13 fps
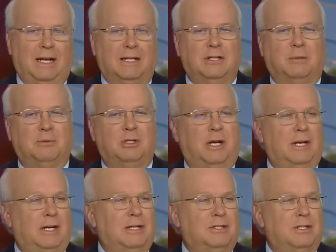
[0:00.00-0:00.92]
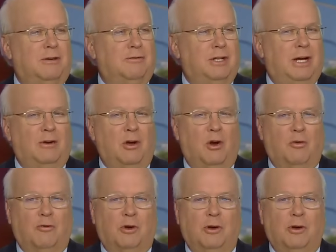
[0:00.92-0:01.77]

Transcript: and then ends up shutting itself down